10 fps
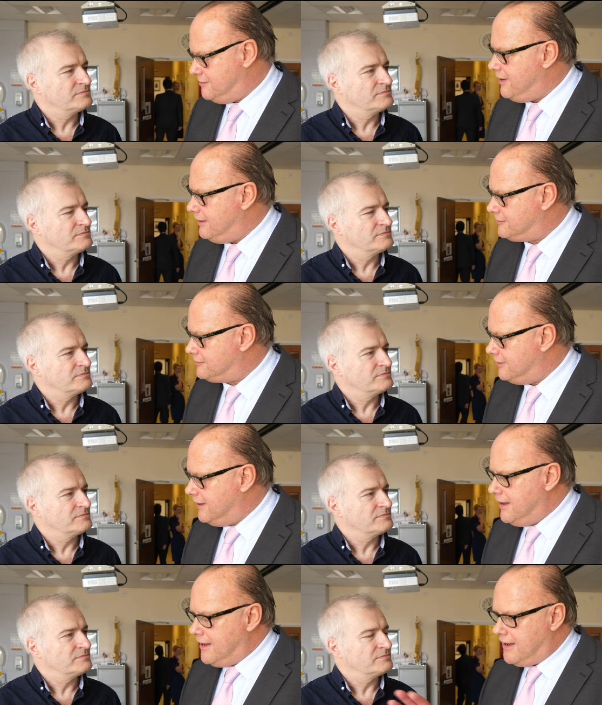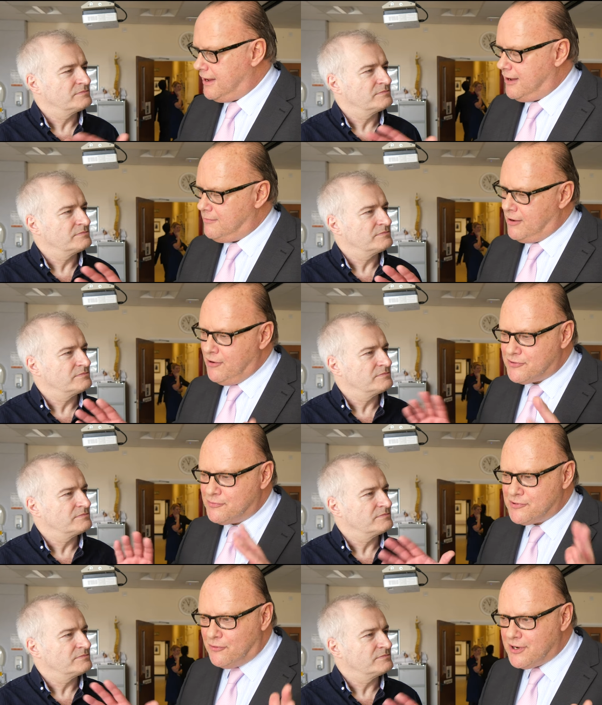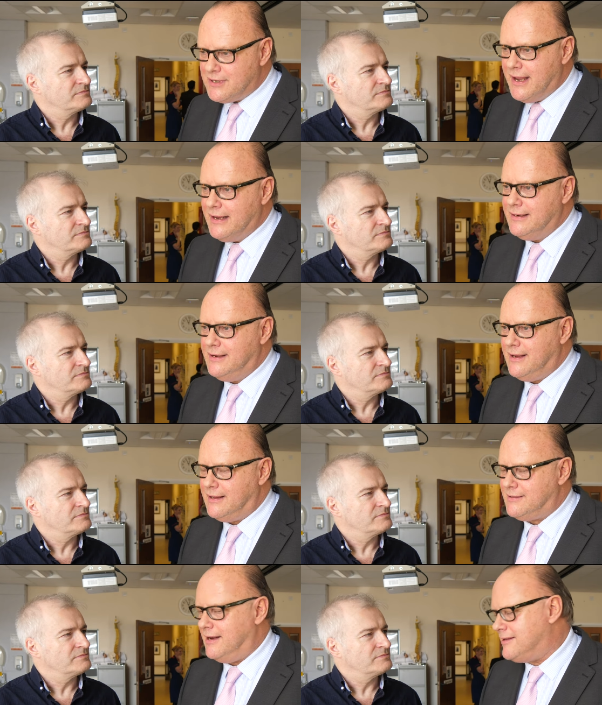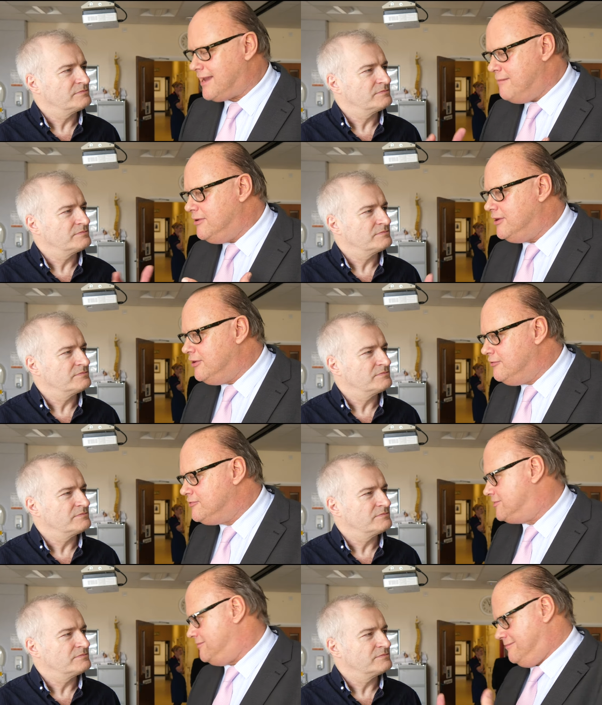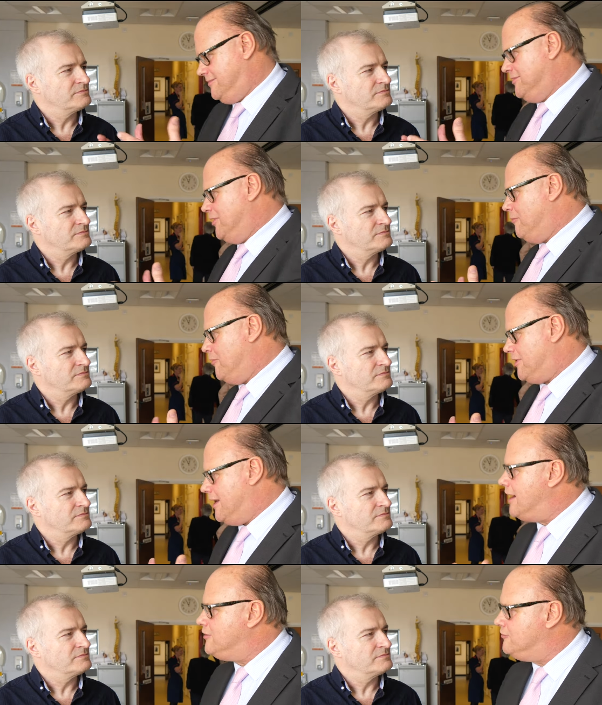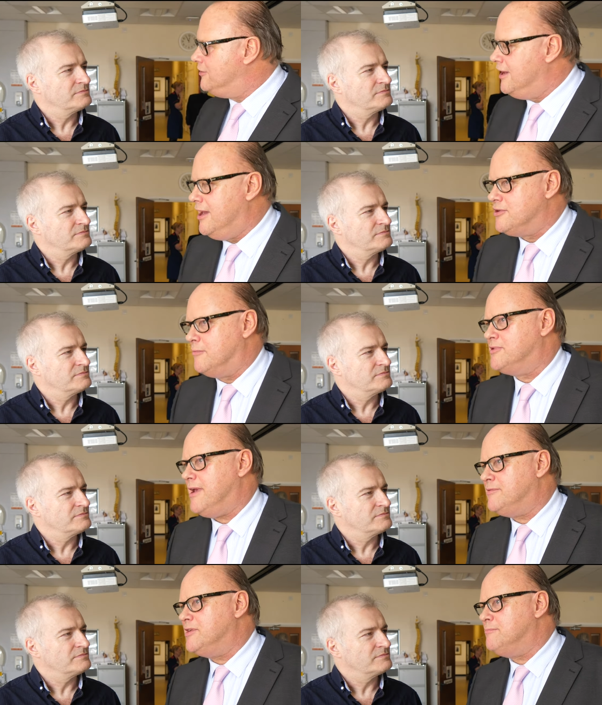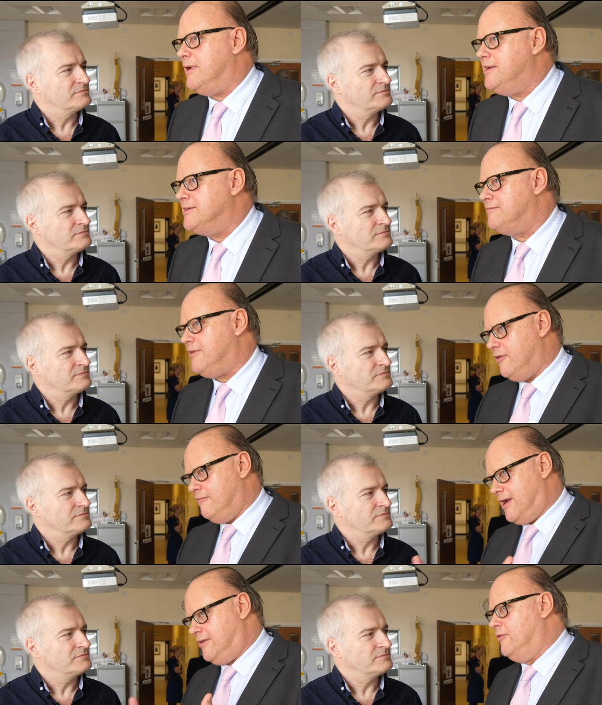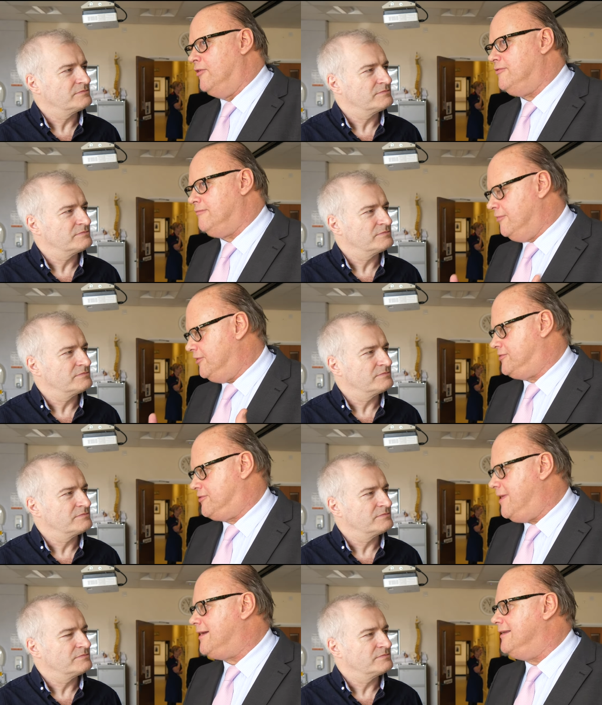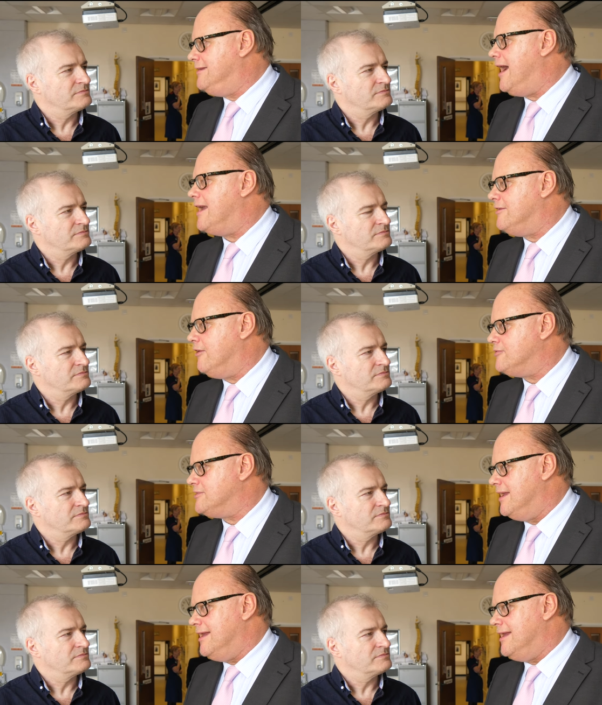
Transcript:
Speaker 1: immense. Um, I heard some stories lately that, and it came in the news, you know more than I do, some sepsis patients were, were non, not quickly diagnosed.